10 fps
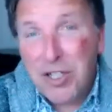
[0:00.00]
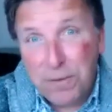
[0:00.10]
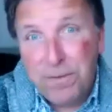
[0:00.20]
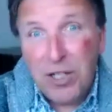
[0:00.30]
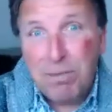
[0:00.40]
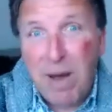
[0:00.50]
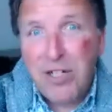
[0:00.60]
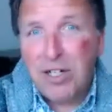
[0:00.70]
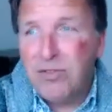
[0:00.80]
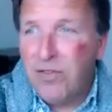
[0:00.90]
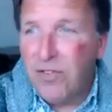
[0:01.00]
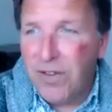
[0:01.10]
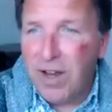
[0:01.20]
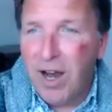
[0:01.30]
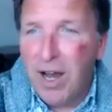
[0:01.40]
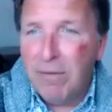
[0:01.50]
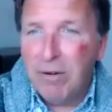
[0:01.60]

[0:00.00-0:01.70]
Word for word: the first magic thing I ever